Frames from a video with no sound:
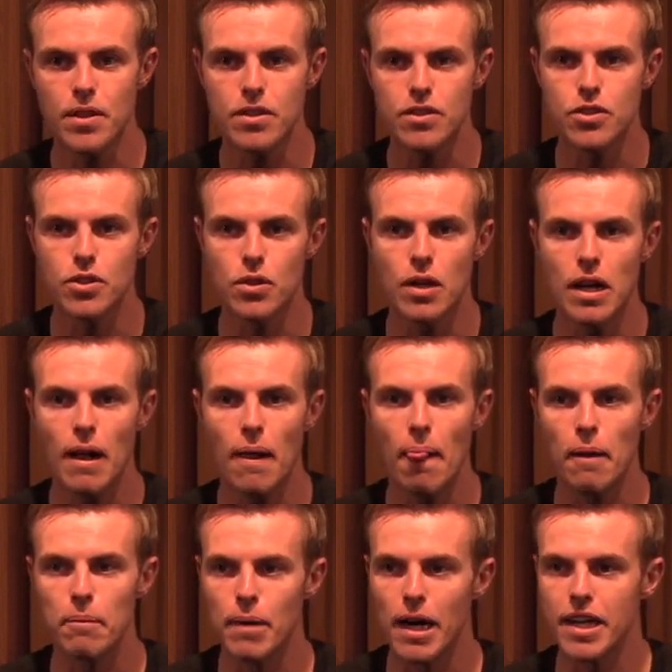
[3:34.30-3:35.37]
So
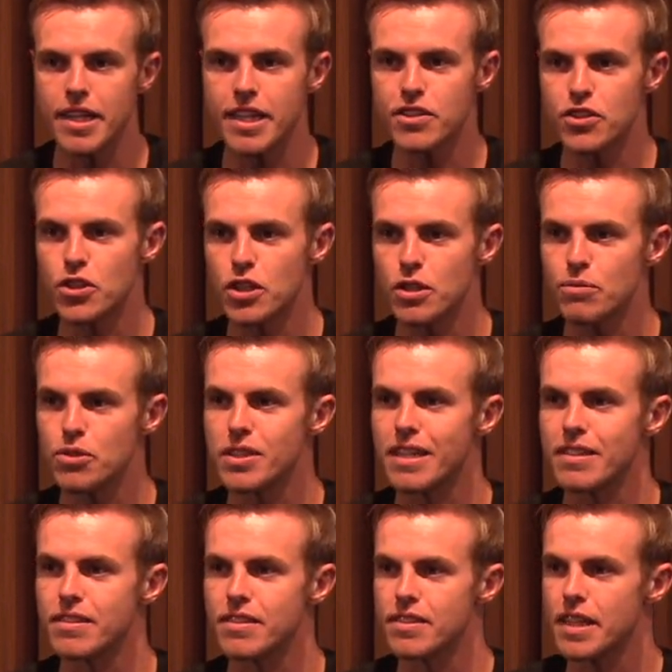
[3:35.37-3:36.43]
body and
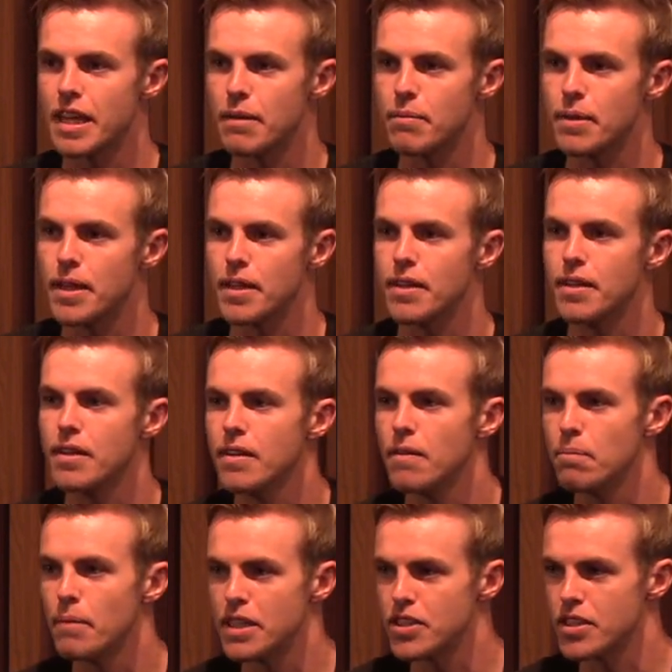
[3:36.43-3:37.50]
circumstances can be
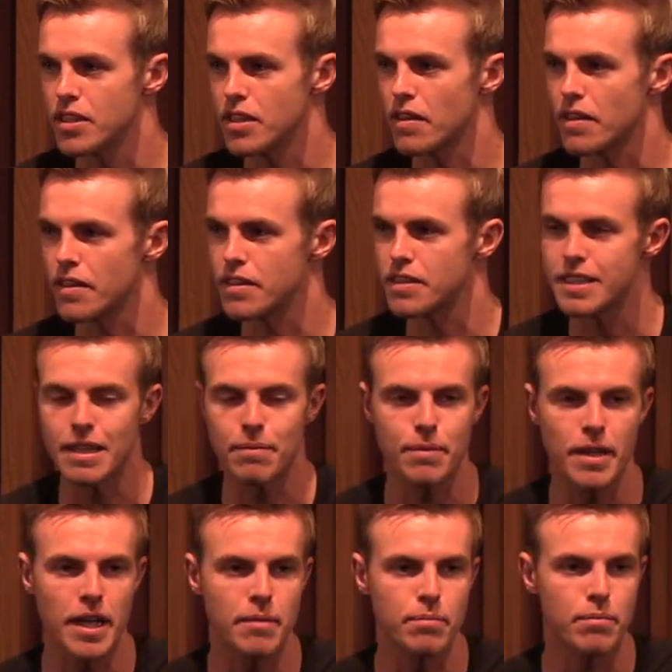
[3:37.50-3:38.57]
mentioned under the same
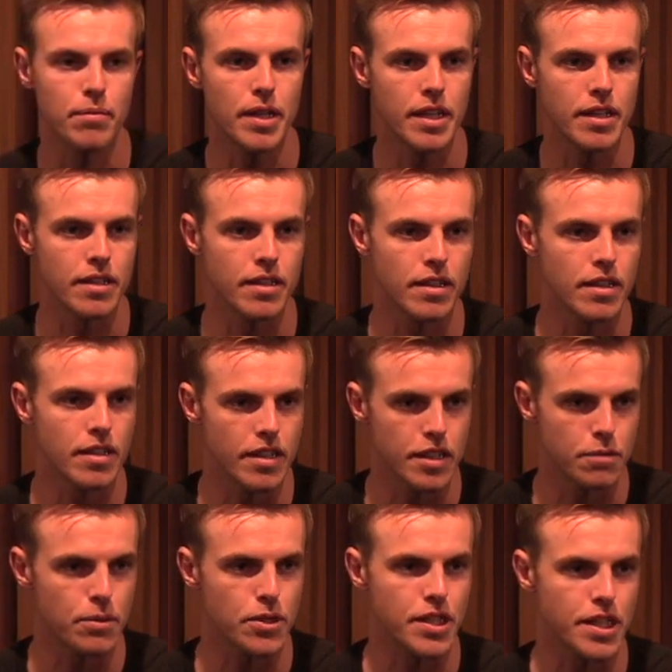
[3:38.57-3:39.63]
name in this
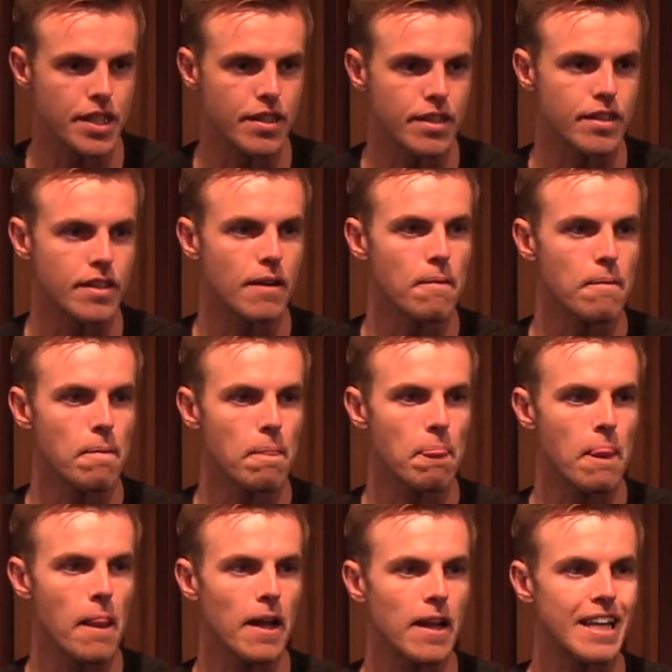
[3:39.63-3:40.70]
particular
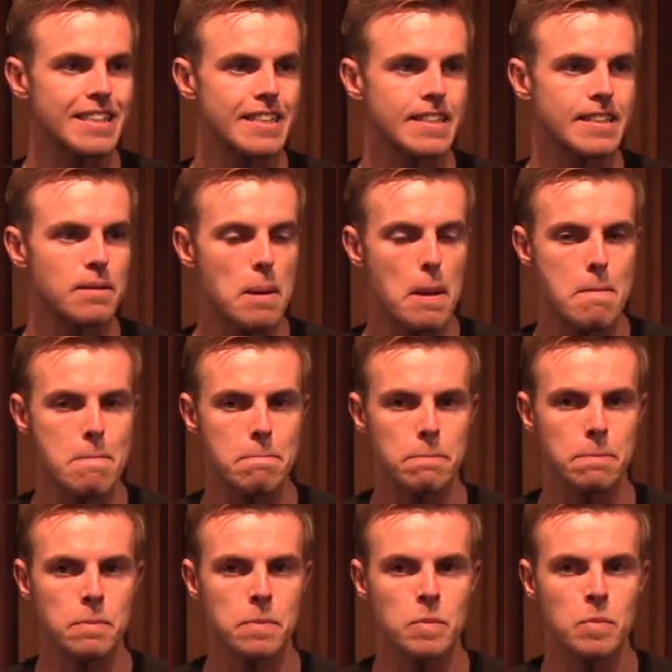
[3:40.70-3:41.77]
lesson.
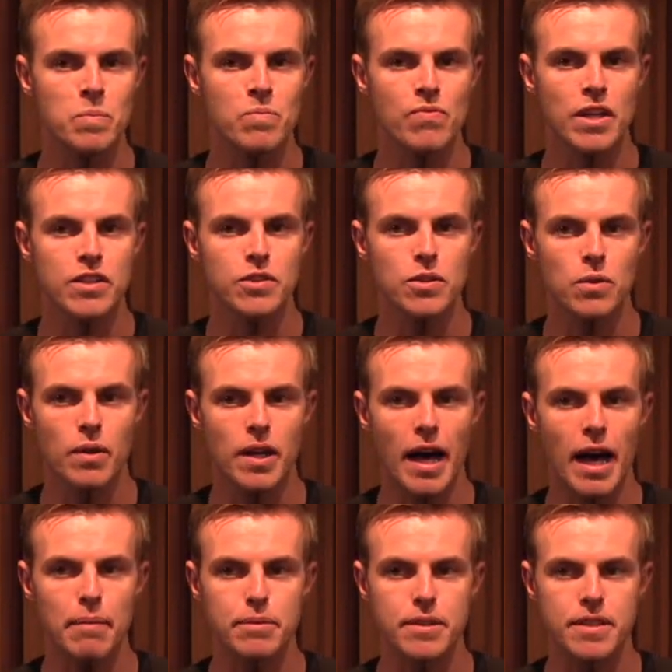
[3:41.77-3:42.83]
So what
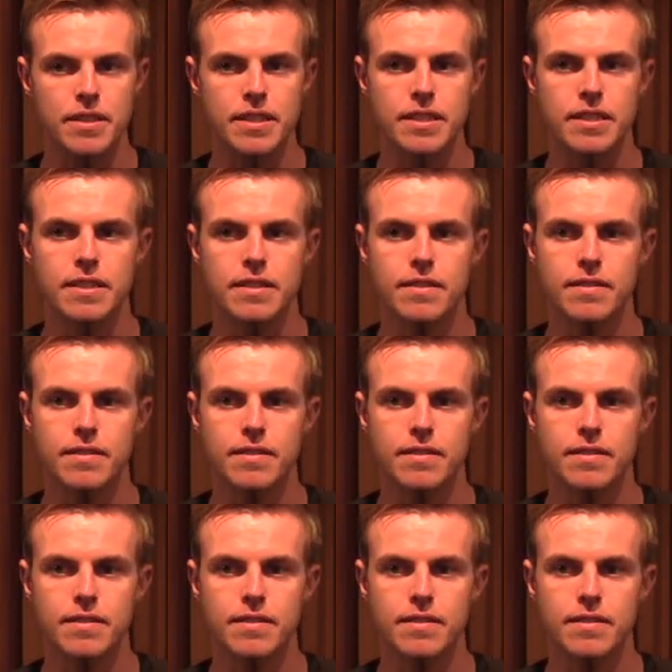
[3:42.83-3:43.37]
happens is